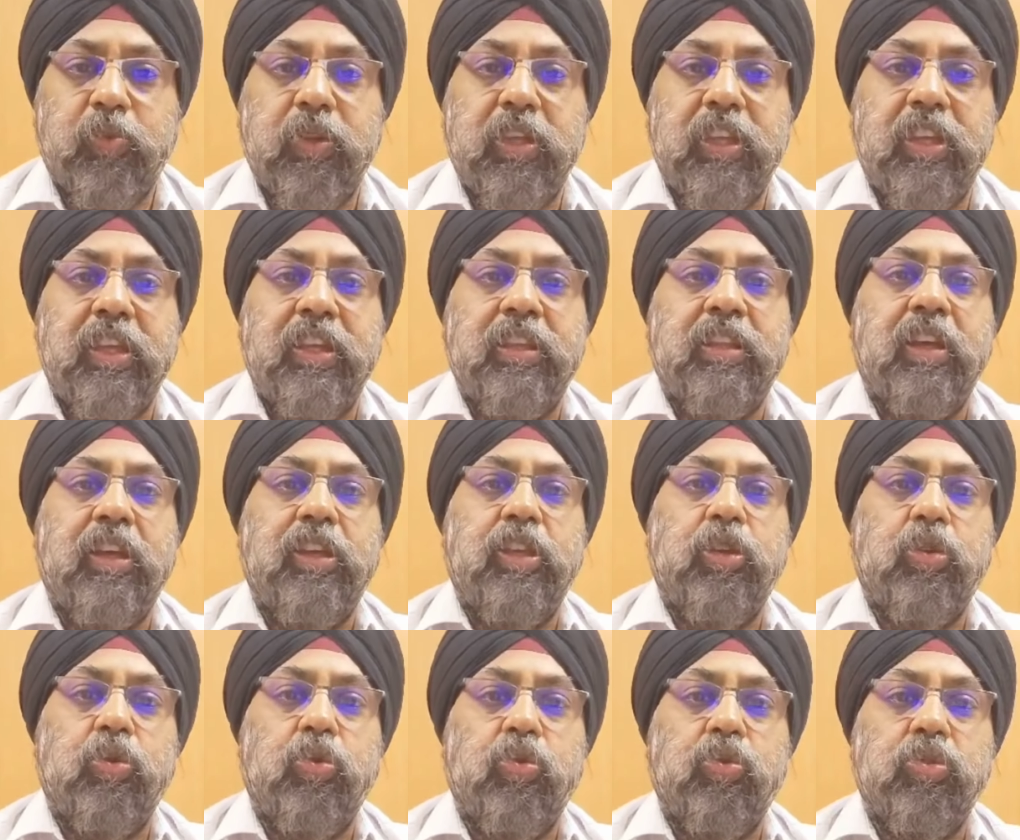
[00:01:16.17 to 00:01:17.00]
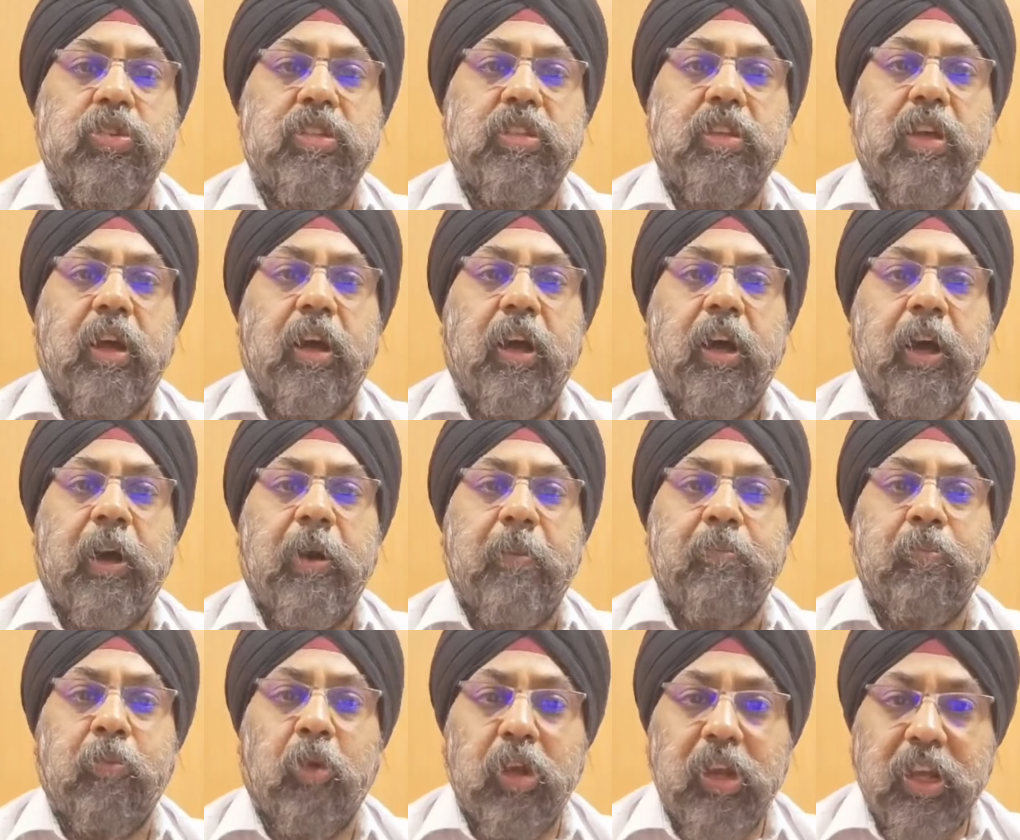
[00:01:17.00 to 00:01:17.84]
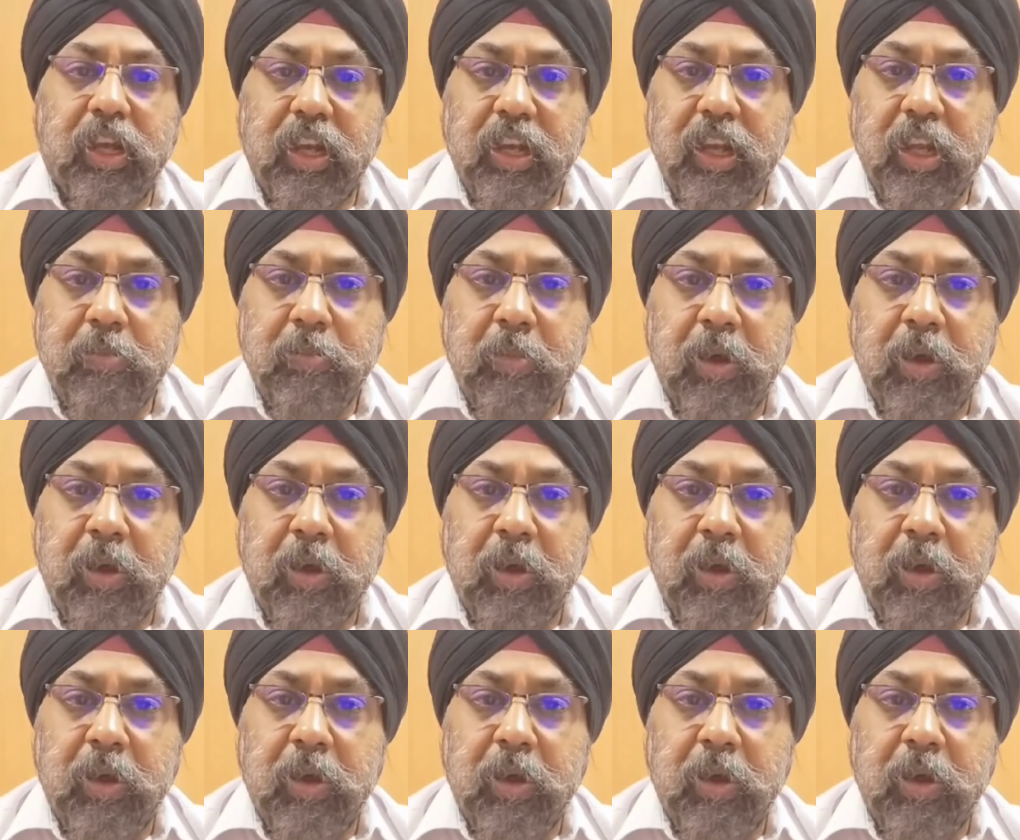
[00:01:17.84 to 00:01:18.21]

we either use molecular